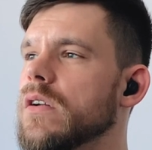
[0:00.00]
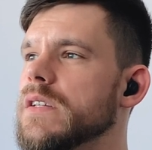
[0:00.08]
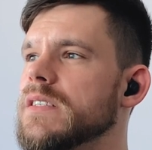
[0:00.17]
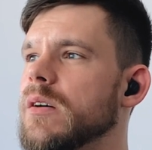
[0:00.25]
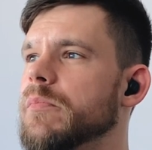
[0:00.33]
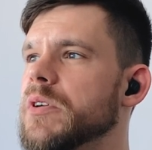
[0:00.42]
on
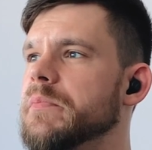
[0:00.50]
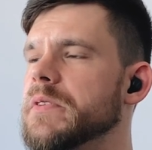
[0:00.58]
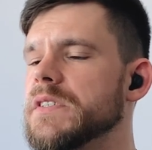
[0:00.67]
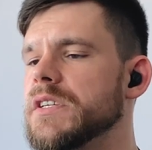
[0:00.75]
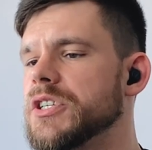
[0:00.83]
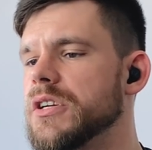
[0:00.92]
some
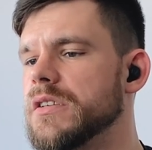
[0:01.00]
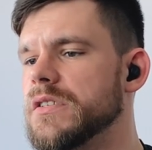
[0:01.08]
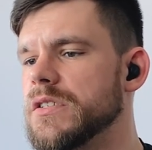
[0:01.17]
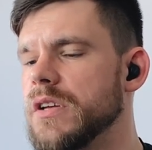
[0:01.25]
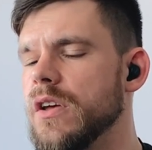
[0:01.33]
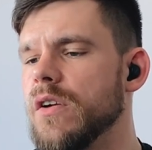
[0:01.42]

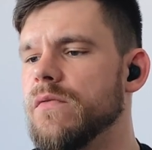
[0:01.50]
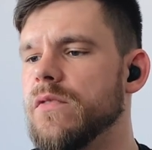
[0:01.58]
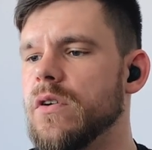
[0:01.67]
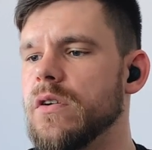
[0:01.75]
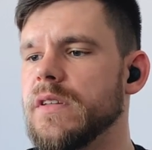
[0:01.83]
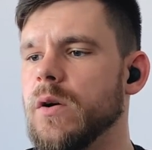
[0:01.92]
propositions
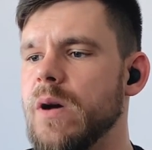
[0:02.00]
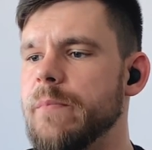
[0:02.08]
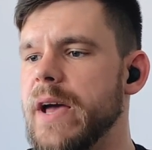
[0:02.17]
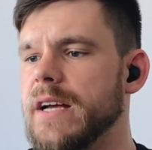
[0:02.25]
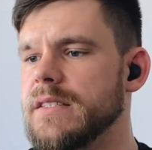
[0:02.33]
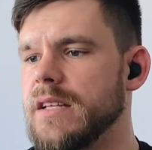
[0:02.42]
for the
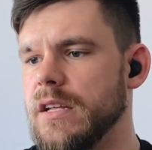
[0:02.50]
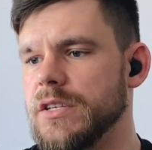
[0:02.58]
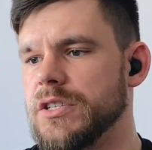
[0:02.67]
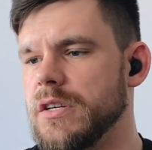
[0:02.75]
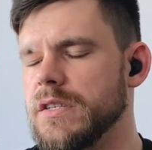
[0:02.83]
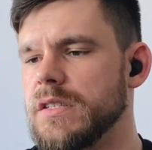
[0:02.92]
web
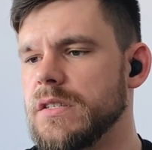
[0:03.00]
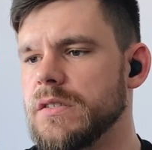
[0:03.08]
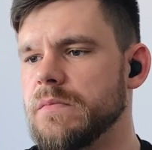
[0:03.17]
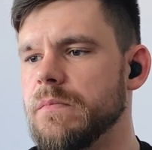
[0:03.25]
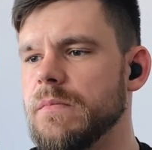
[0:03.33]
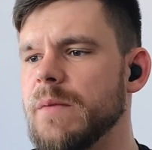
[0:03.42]

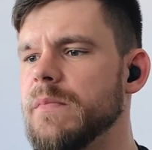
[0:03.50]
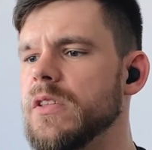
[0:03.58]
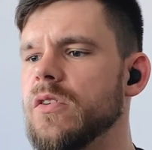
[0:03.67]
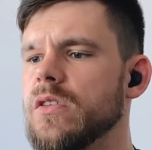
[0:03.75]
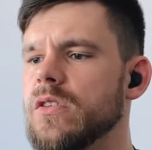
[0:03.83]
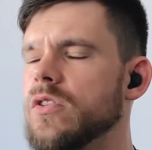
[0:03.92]
extensions. Maybe
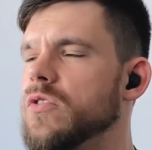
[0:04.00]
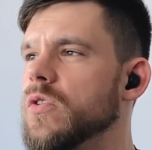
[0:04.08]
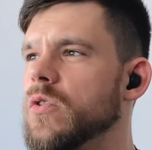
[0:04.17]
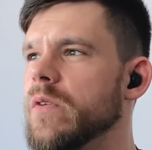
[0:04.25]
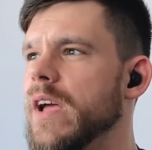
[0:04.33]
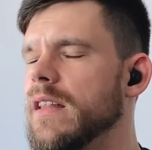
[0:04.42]
not to
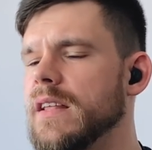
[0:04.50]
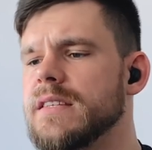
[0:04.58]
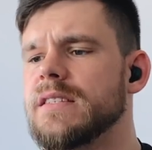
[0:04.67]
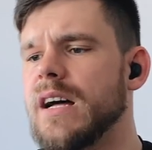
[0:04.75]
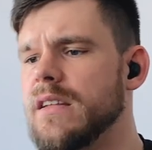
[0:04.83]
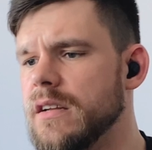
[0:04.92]
create a
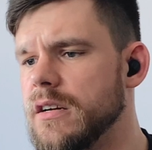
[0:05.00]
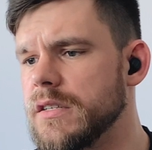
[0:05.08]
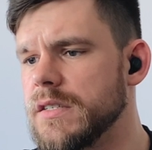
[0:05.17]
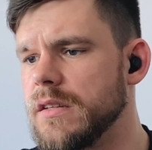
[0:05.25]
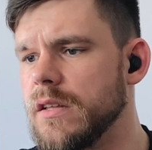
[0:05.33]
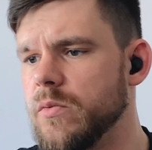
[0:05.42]

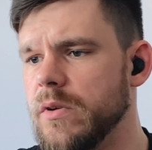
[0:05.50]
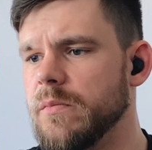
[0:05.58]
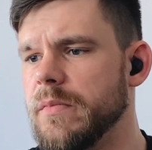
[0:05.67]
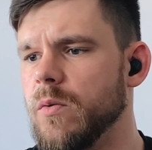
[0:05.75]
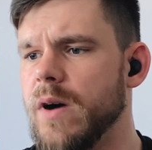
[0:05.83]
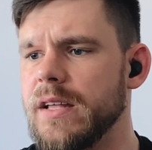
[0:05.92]
standards that will
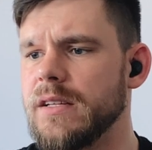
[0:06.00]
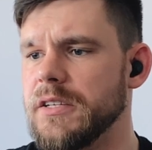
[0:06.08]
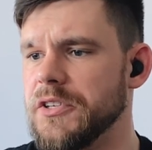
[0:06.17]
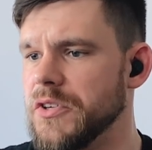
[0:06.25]
be widely